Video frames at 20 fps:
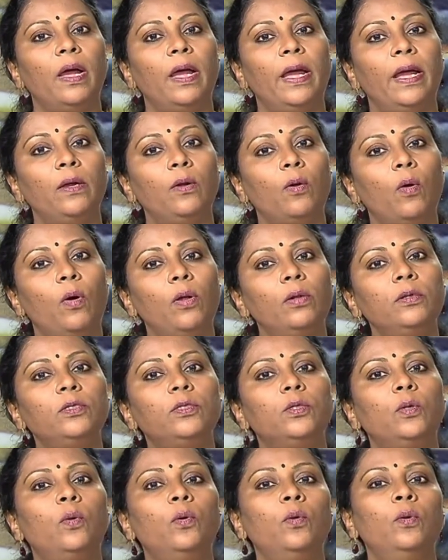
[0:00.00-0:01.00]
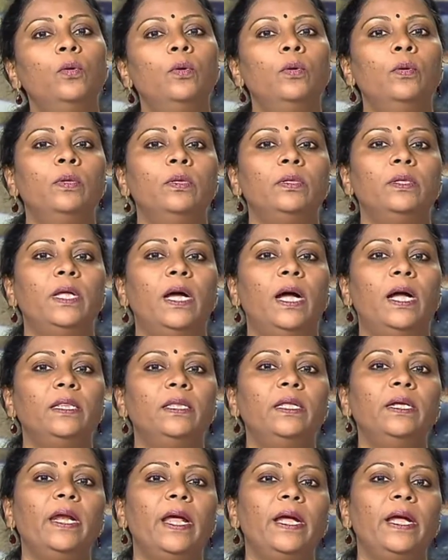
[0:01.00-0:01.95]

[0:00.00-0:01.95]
and also the other